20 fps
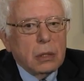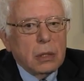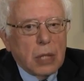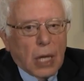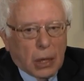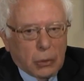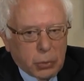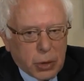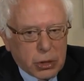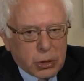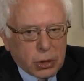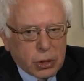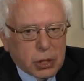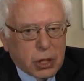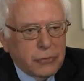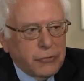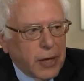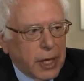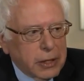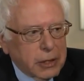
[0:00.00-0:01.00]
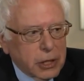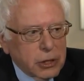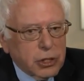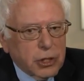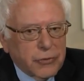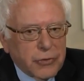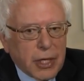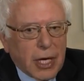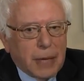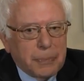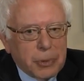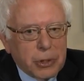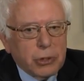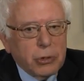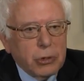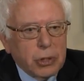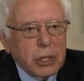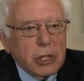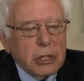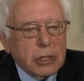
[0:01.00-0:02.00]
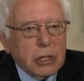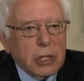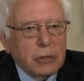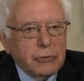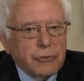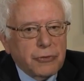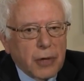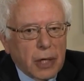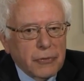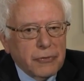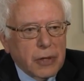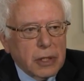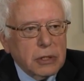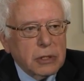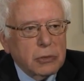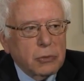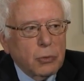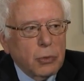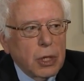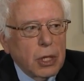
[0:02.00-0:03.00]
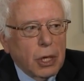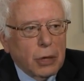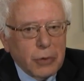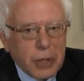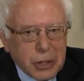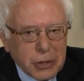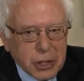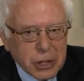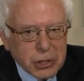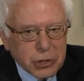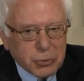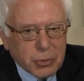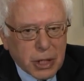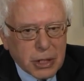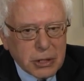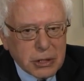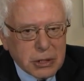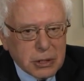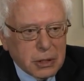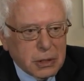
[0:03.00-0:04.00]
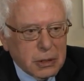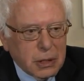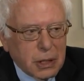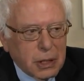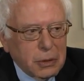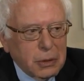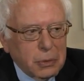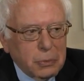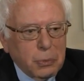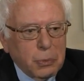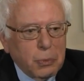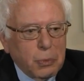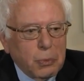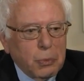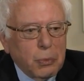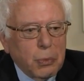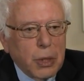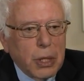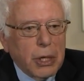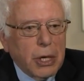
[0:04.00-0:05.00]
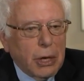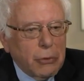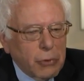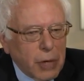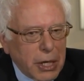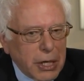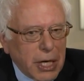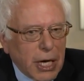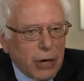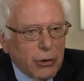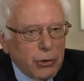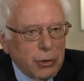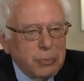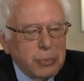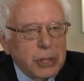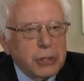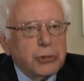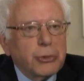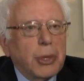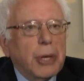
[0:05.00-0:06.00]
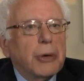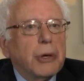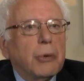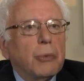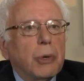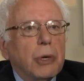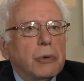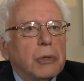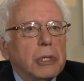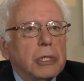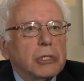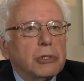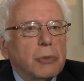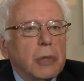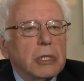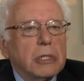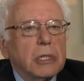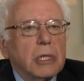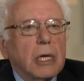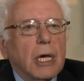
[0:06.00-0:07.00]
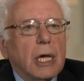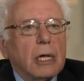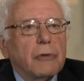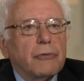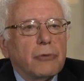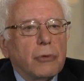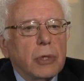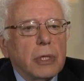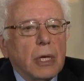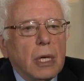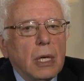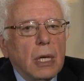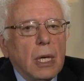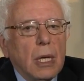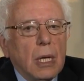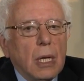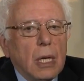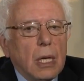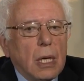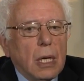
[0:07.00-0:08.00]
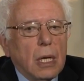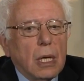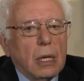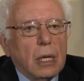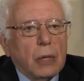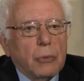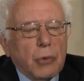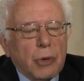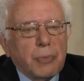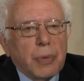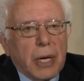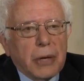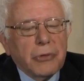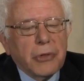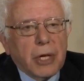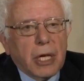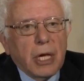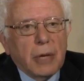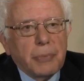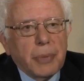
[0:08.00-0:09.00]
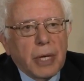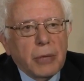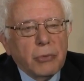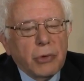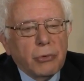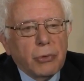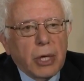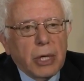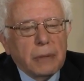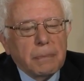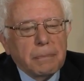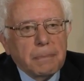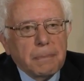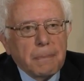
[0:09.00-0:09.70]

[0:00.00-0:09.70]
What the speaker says: Yeah, we took advantage of the opportunities in front of us. We are in this race. We are not writing our obituary. We're in this race to California, and we're proud of the campaign we ran.